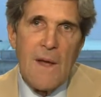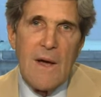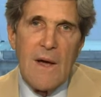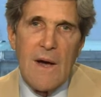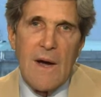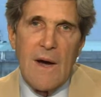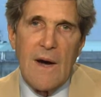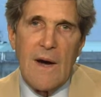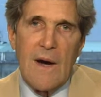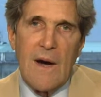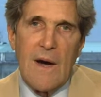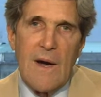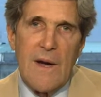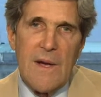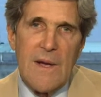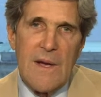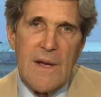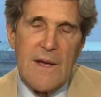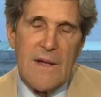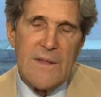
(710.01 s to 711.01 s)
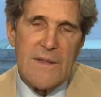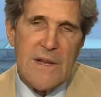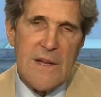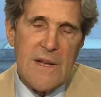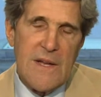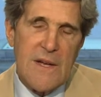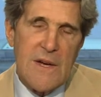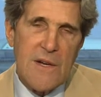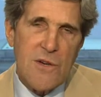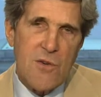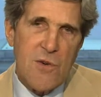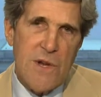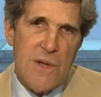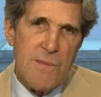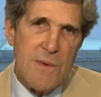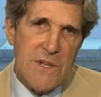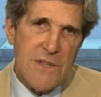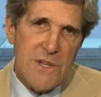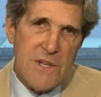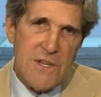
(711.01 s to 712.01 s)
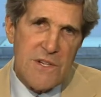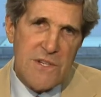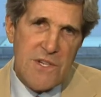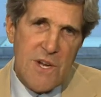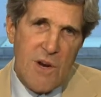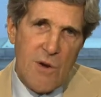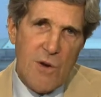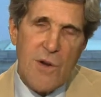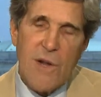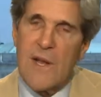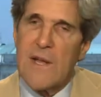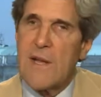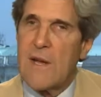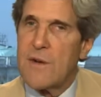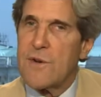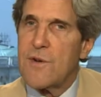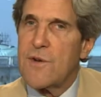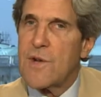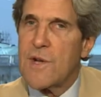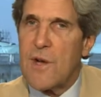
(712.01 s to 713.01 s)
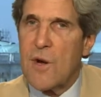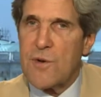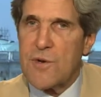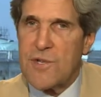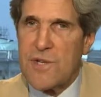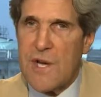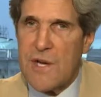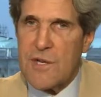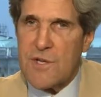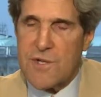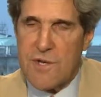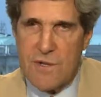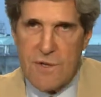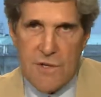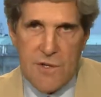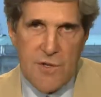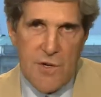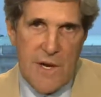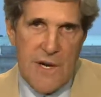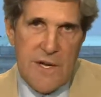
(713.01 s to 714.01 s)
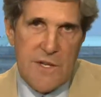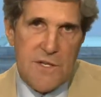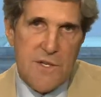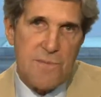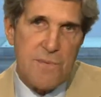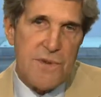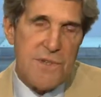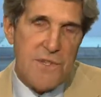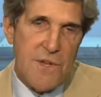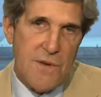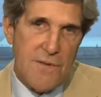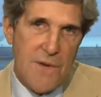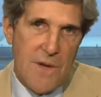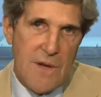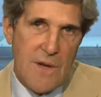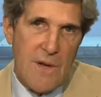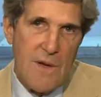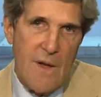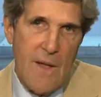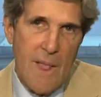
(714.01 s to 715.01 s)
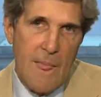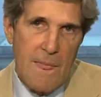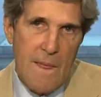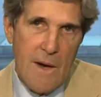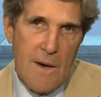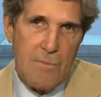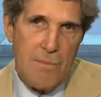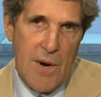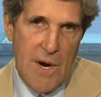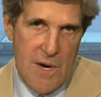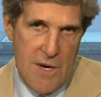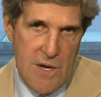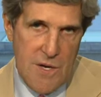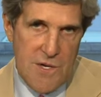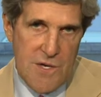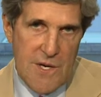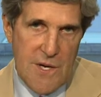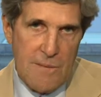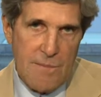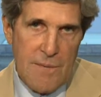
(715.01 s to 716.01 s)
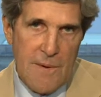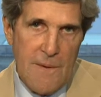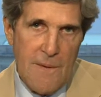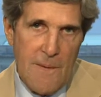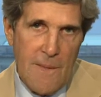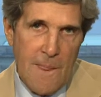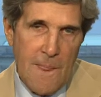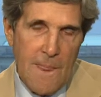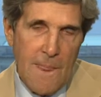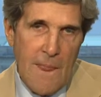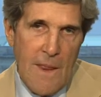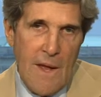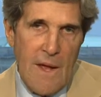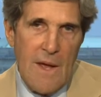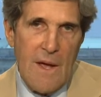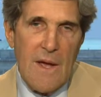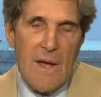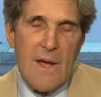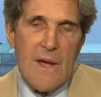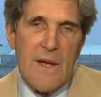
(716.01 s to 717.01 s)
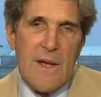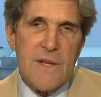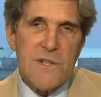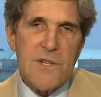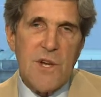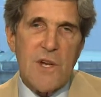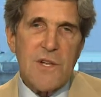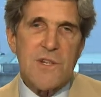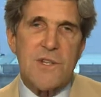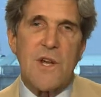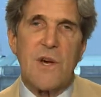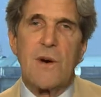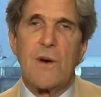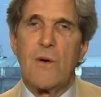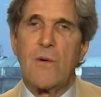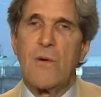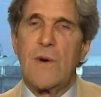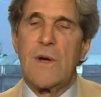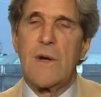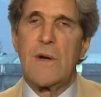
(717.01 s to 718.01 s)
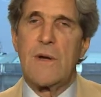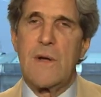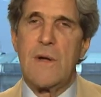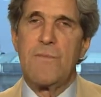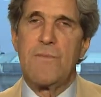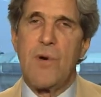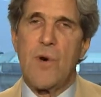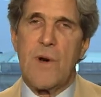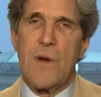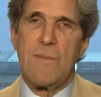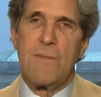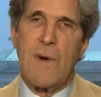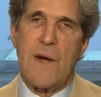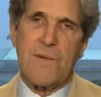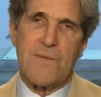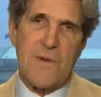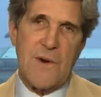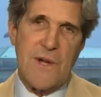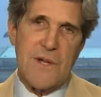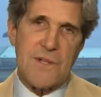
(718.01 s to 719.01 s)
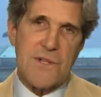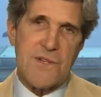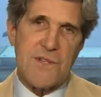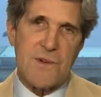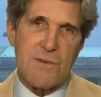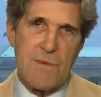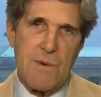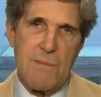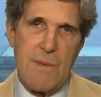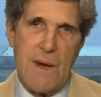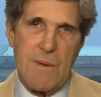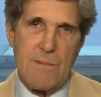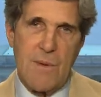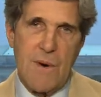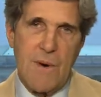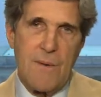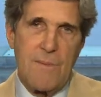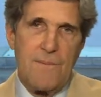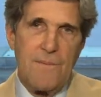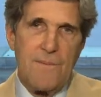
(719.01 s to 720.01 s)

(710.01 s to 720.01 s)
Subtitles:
the agreement that is currently under negotiation, the Trans-Pacific Partnership. It's also important, my friends, to remember